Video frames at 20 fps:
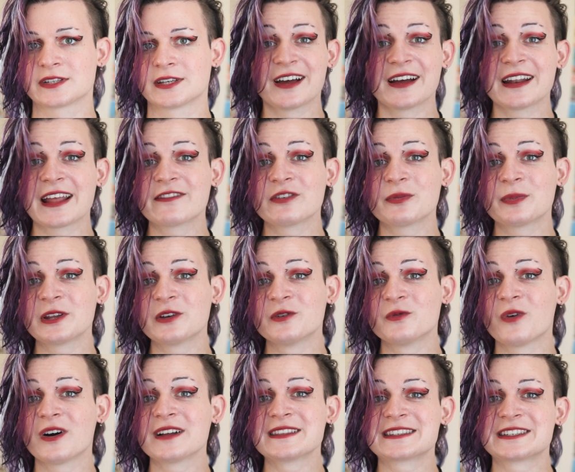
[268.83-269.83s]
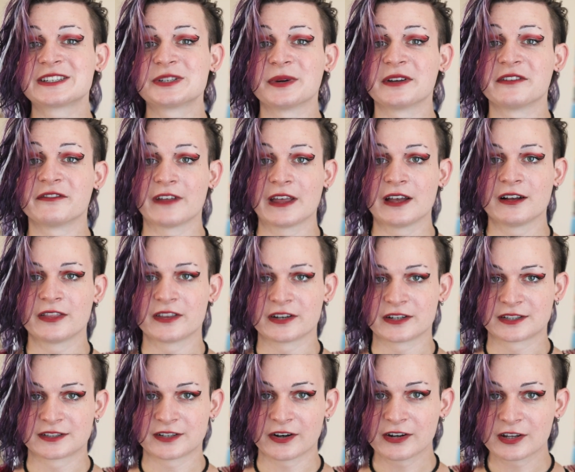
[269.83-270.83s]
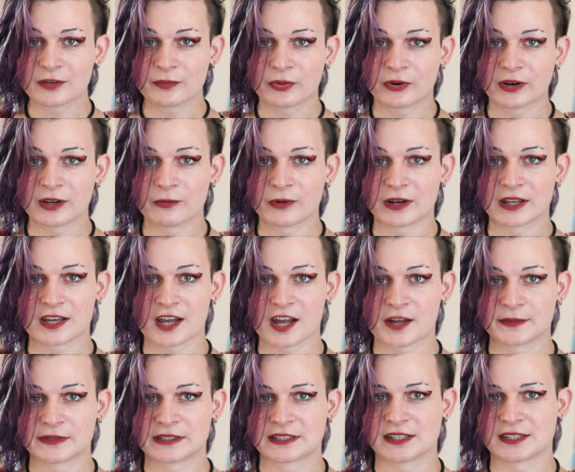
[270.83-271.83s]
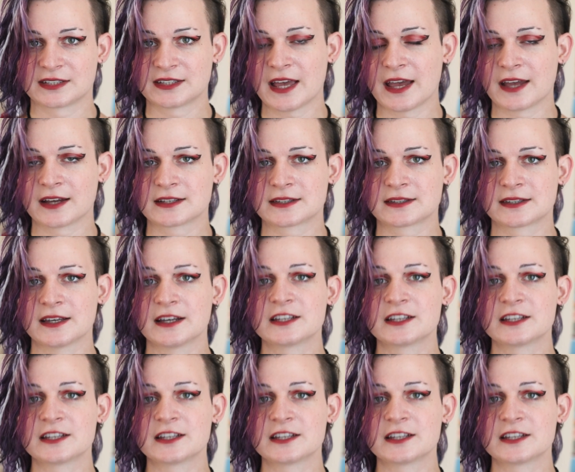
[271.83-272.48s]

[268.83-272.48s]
Not everybody wants to unveil their starting point when it comes to sex,